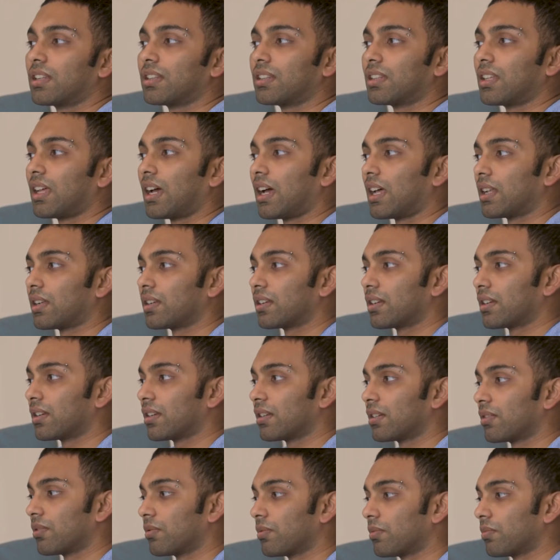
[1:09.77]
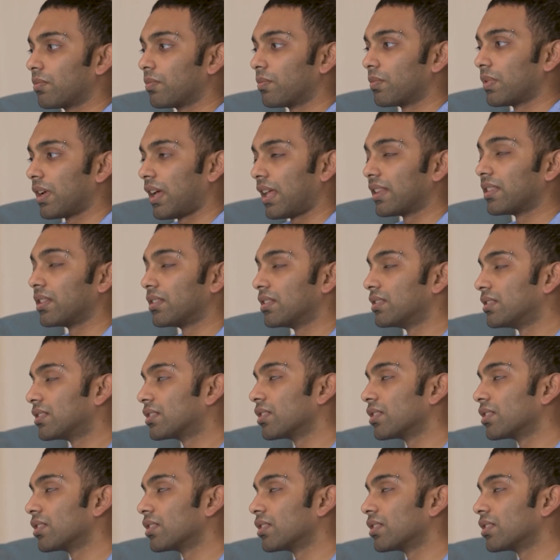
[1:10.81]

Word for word: And that and